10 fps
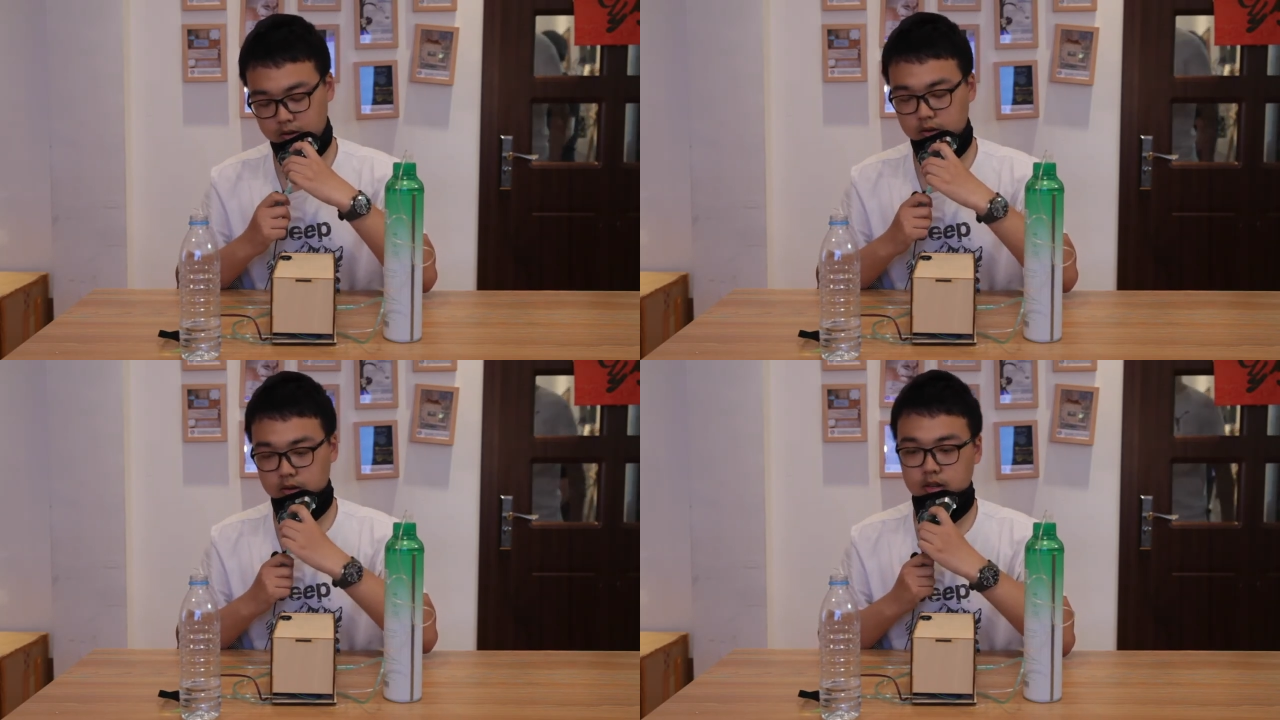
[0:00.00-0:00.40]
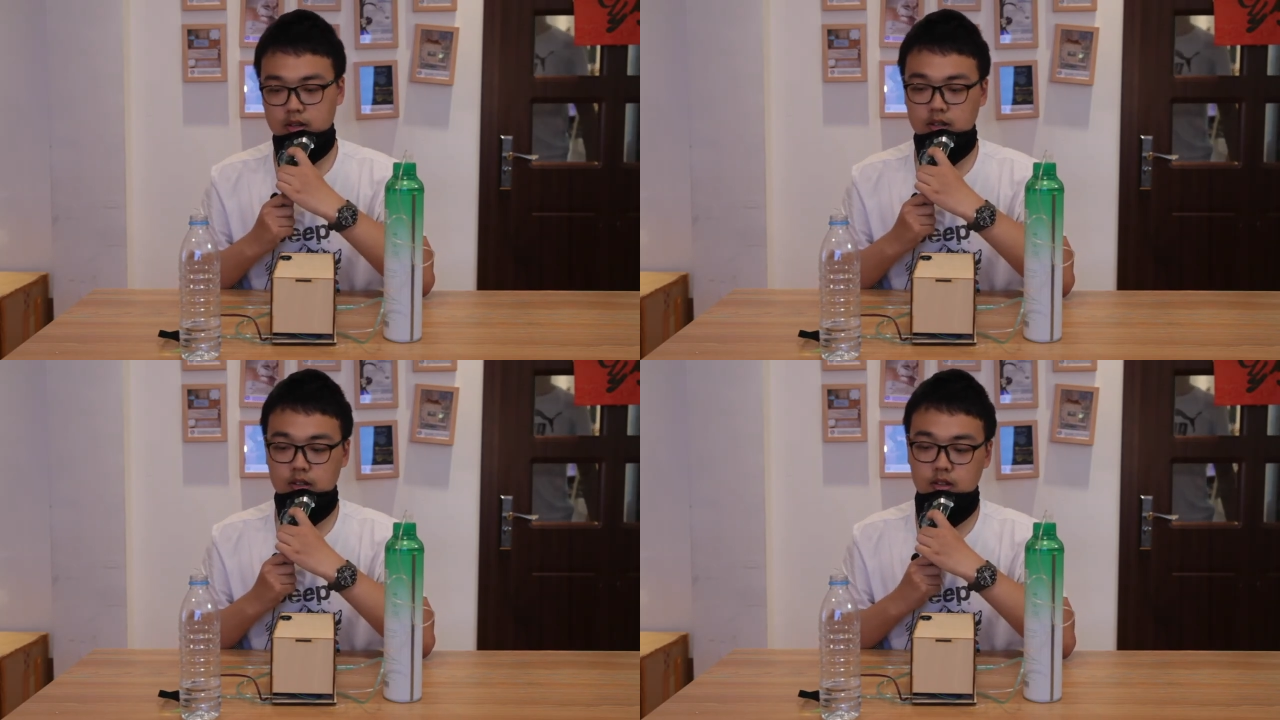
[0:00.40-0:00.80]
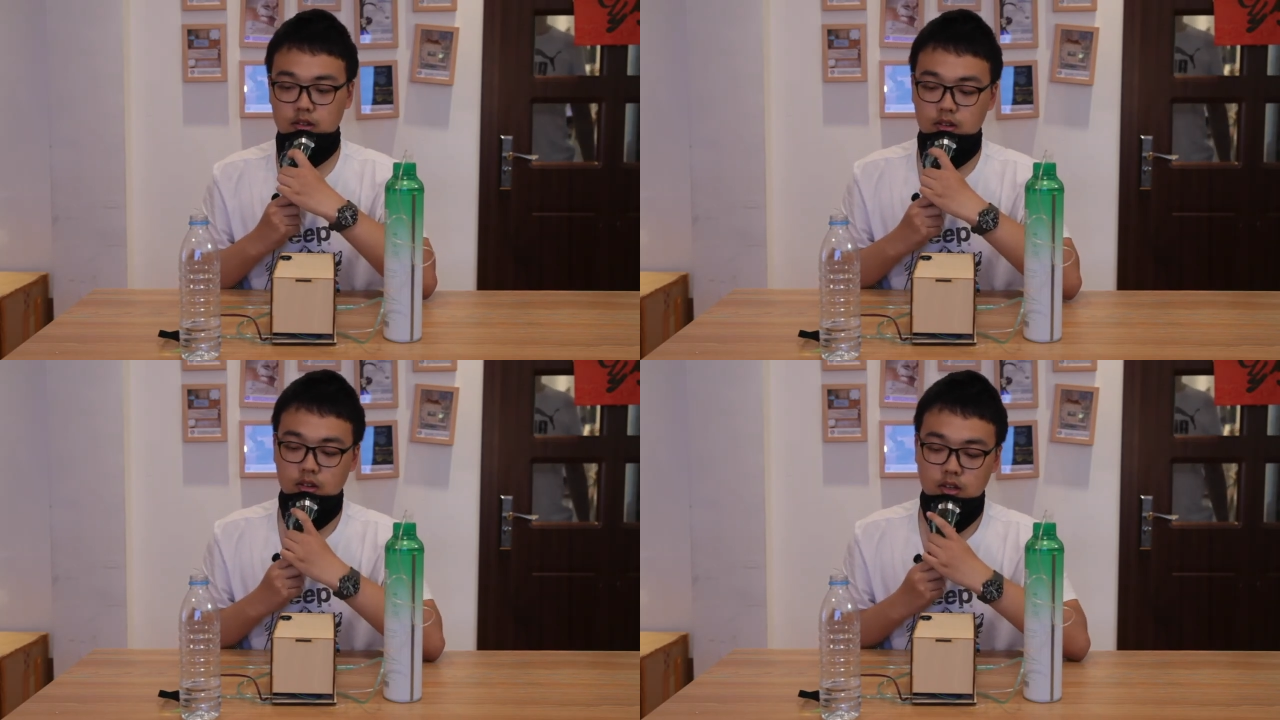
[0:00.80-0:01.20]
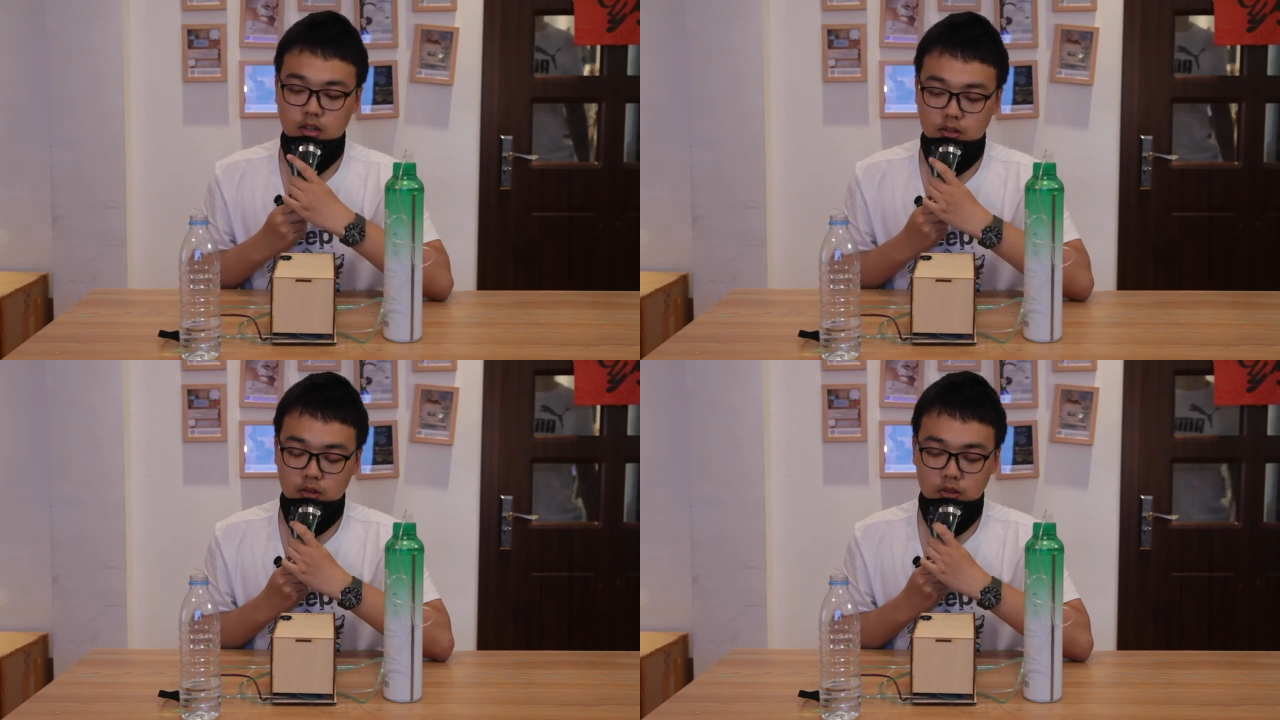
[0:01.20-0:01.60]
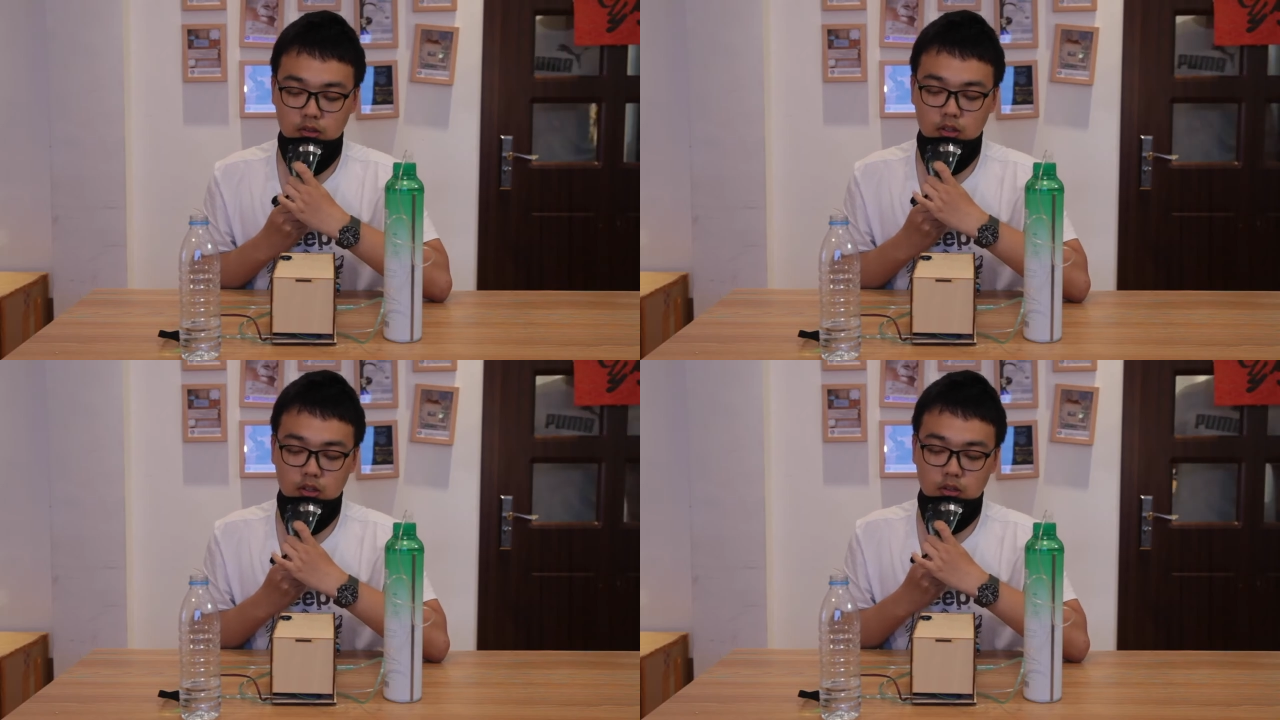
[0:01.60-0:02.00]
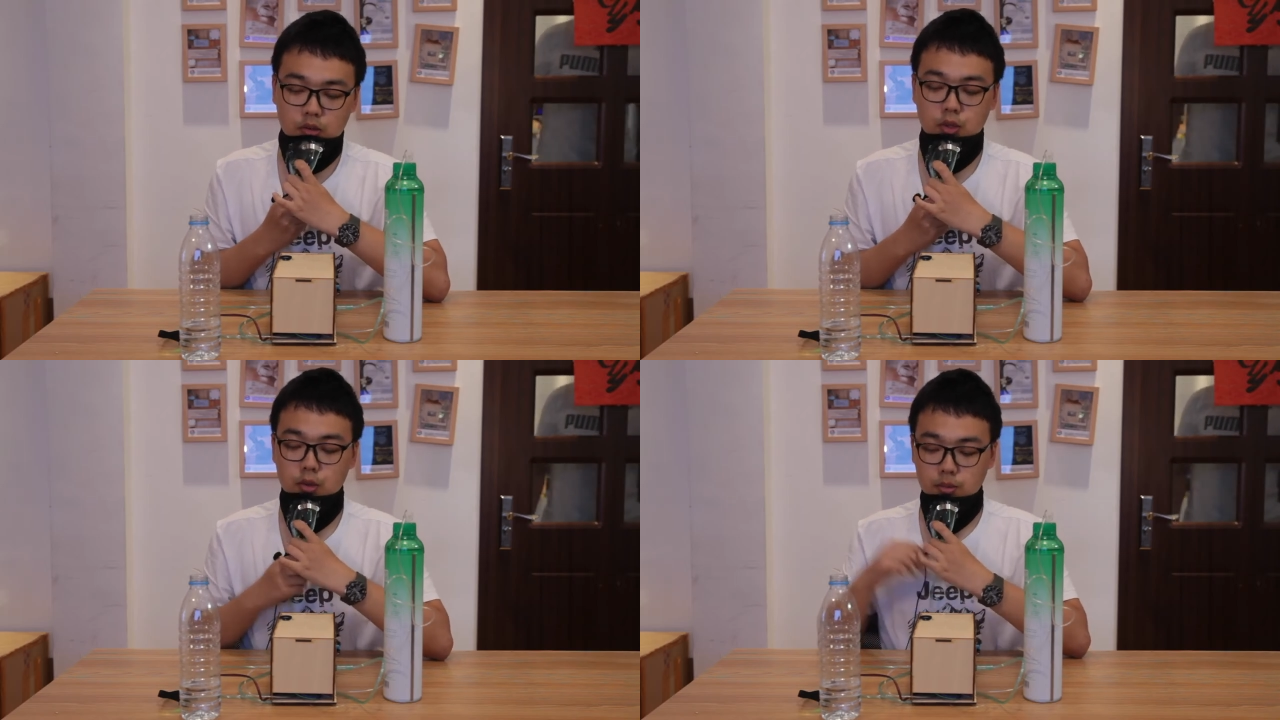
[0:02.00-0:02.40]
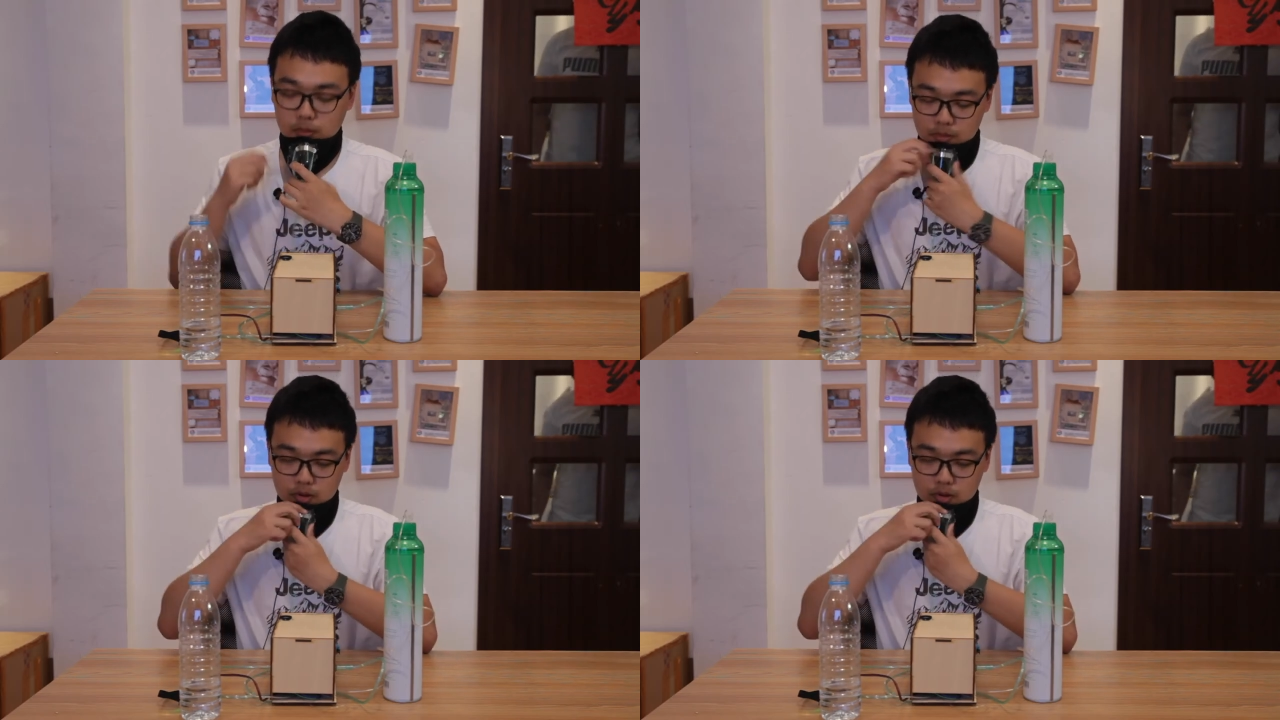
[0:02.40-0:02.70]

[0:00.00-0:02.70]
You connect the tube